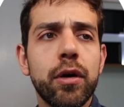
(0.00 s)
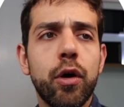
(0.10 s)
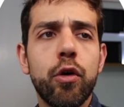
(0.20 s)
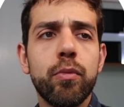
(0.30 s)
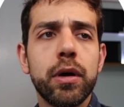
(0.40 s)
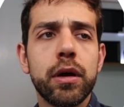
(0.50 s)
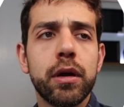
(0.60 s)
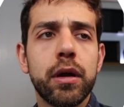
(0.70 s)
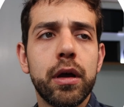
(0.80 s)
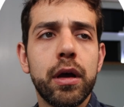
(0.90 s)
home,
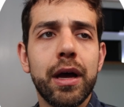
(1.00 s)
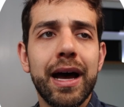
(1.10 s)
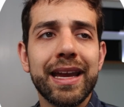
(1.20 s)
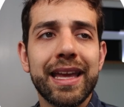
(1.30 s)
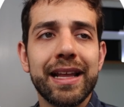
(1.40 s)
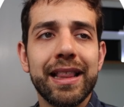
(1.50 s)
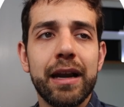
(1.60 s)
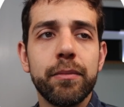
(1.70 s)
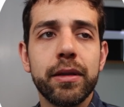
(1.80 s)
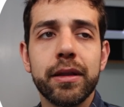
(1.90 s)
I can
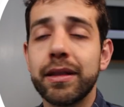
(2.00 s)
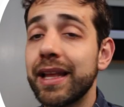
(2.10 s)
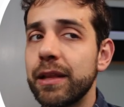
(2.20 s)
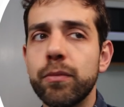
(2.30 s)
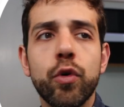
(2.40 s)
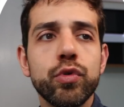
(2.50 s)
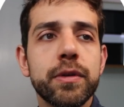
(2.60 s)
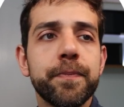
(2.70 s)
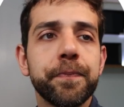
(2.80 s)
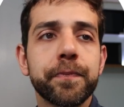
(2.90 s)
alarm, night mode,